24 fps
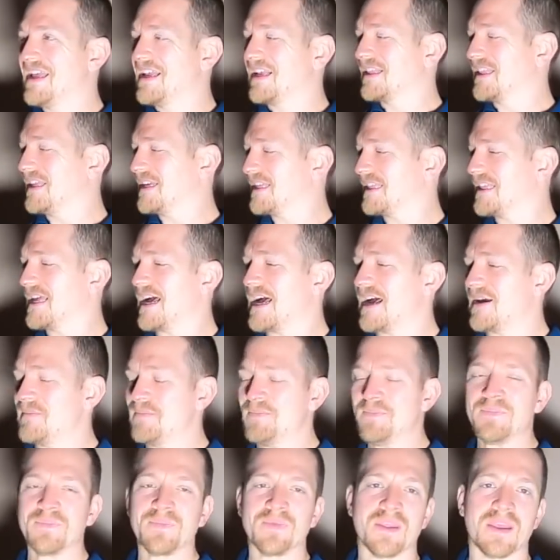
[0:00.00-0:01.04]
Click
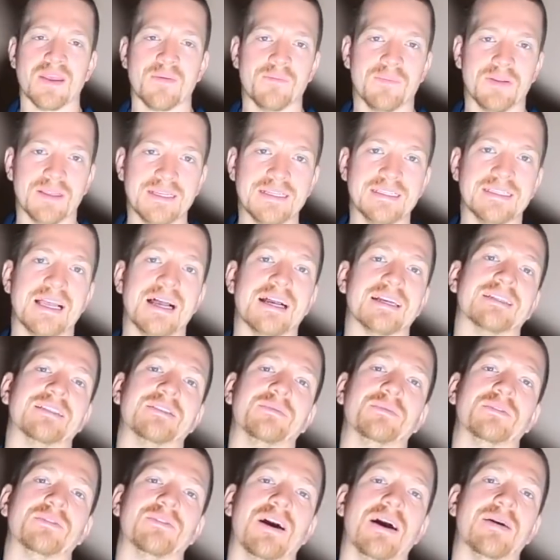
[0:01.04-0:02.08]
that. Please like and
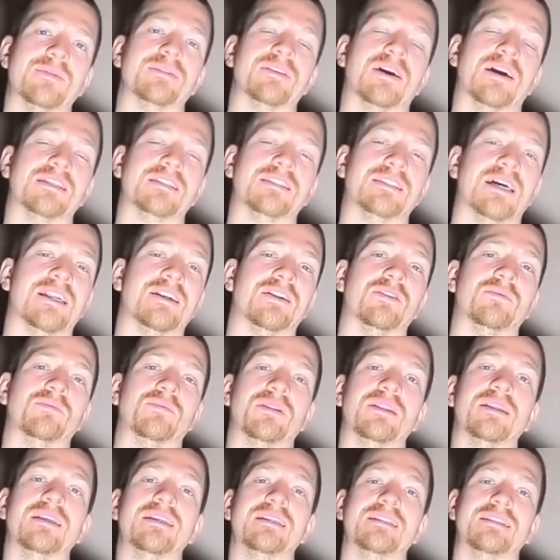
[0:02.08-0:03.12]
subscribe to our channel, and
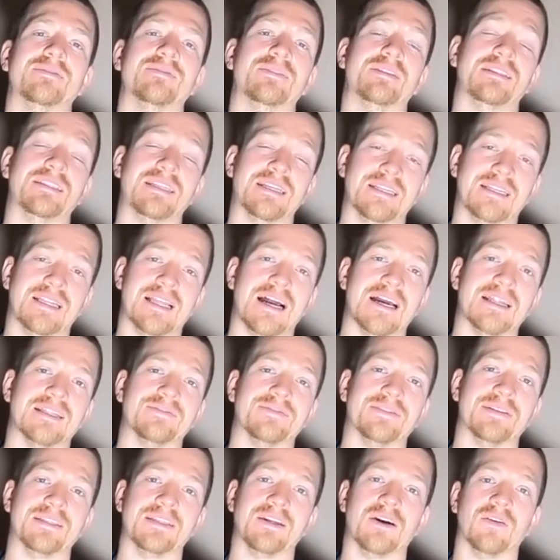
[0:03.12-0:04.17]
please, if you did like
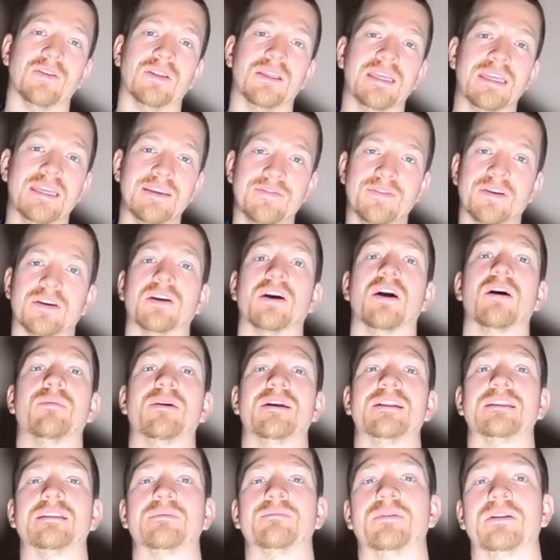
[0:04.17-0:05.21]
this video, leave your
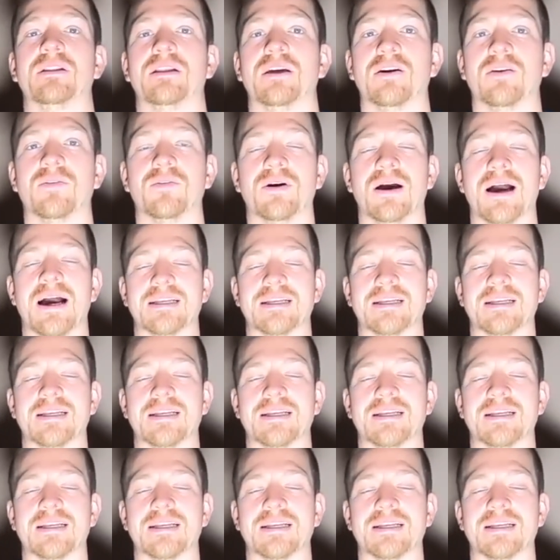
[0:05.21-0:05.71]
comments below.